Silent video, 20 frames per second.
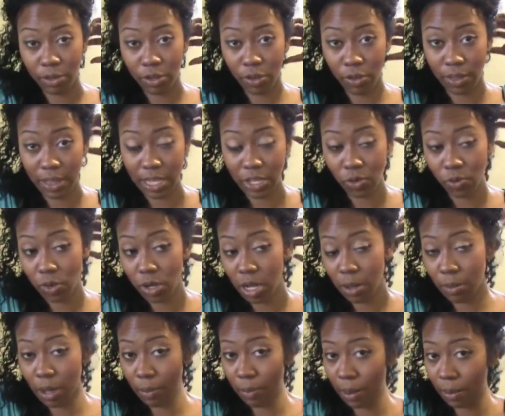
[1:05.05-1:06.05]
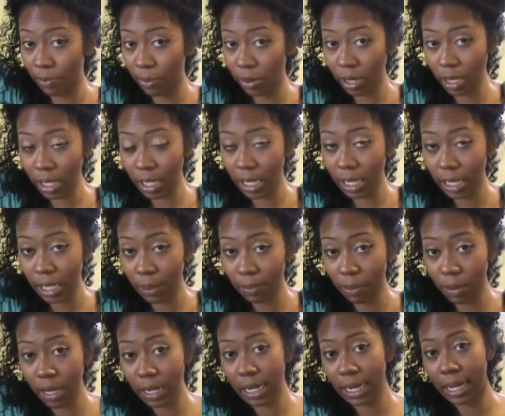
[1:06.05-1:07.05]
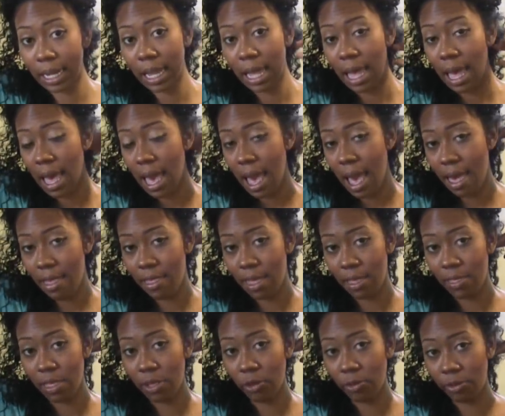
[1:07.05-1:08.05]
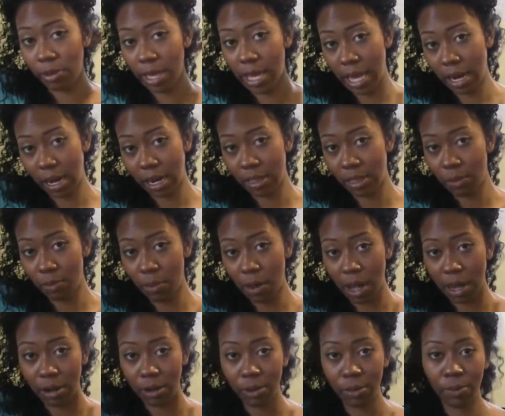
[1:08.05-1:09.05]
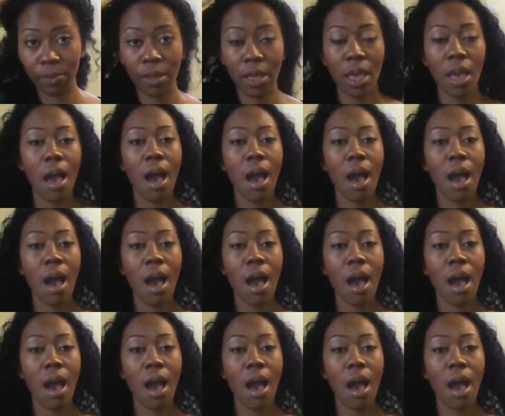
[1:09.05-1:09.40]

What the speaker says: So this will come up, I'll put a clip on it, and then there'll be hair at the bottom.